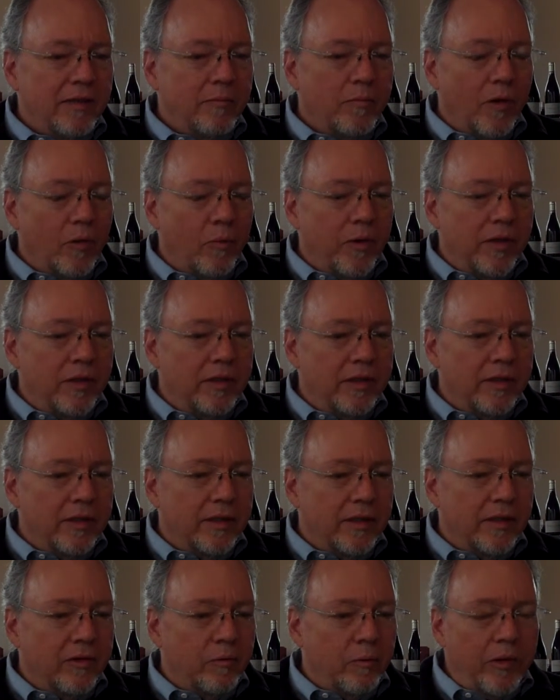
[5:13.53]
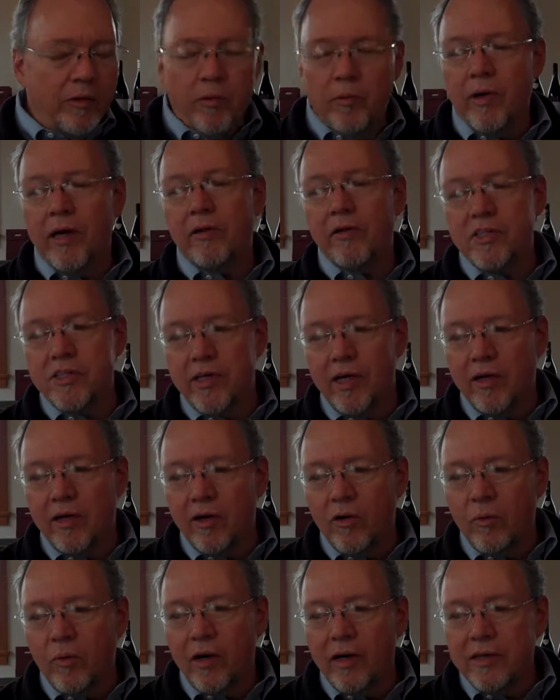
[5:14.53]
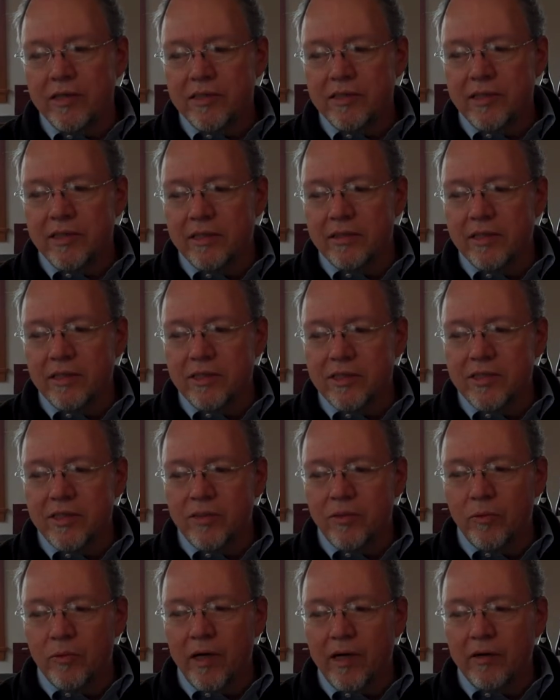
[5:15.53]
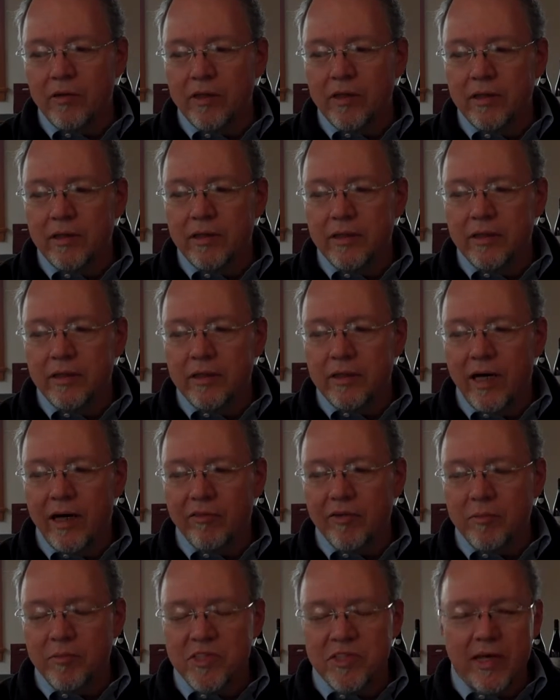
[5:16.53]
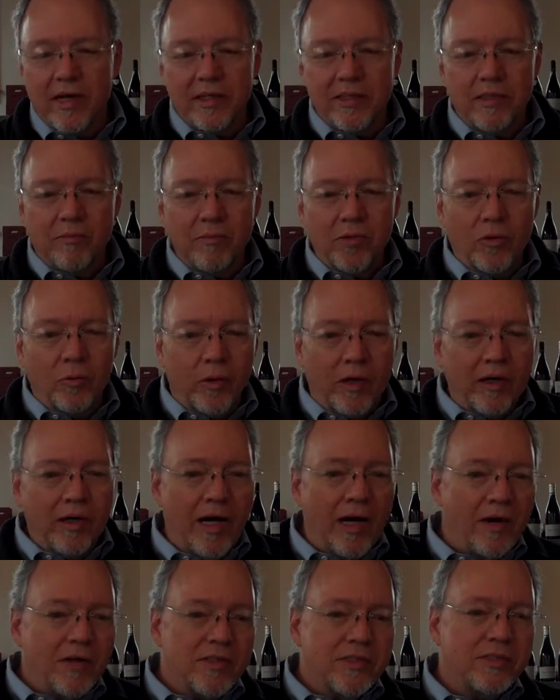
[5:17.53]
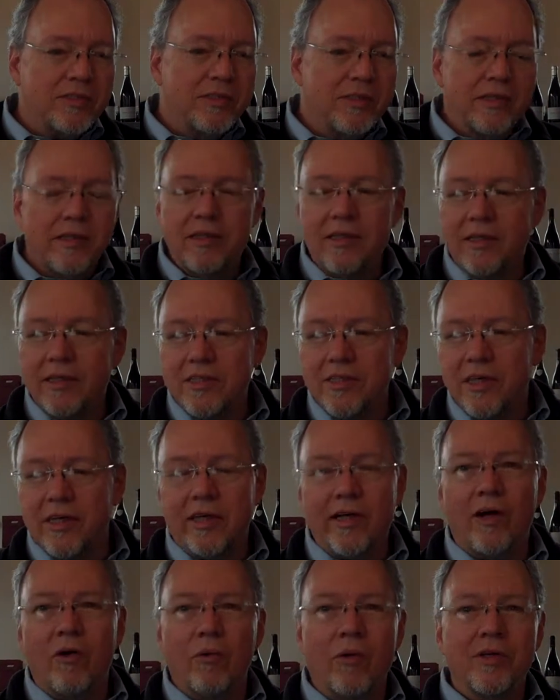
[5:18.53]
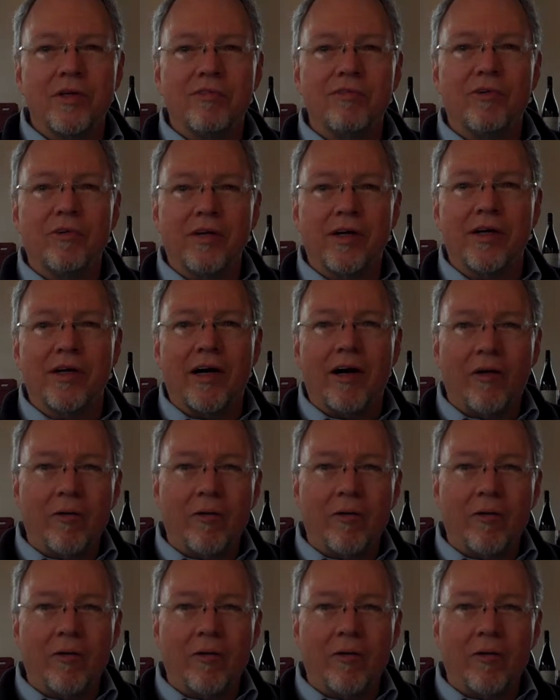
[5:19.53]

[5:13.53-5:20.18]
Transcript: but we would rather sell our wines than sit around and have them stacked up in the warehouse saying how wonderful they are.